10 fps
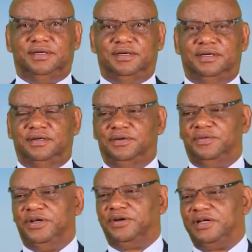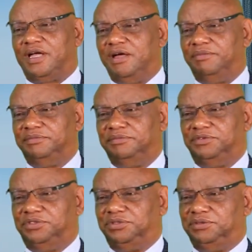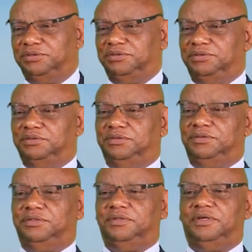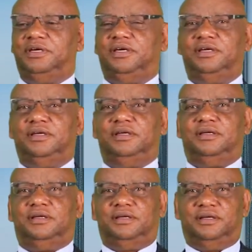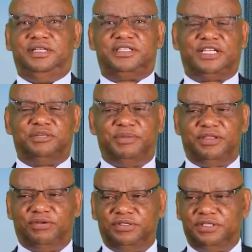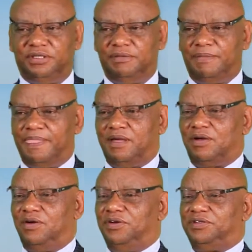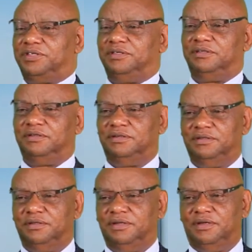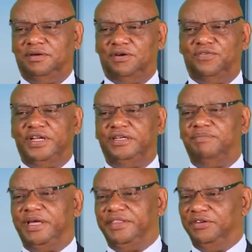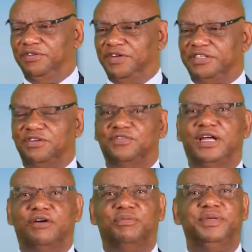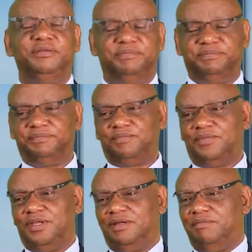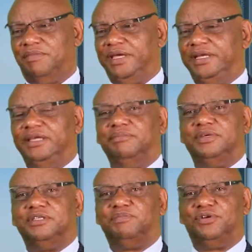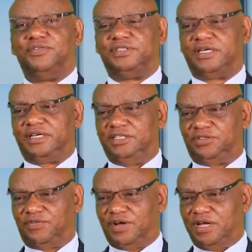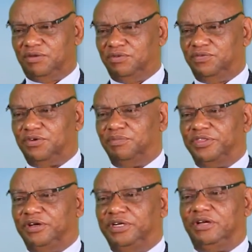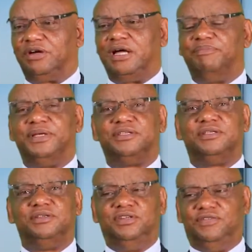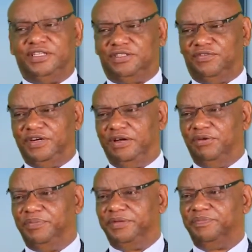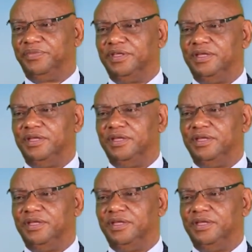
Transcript: Welcome to Research Method course offered by the University of Nairobi. My name is Professor Christopher Gaku from the Odell Campus, University of Nairobi.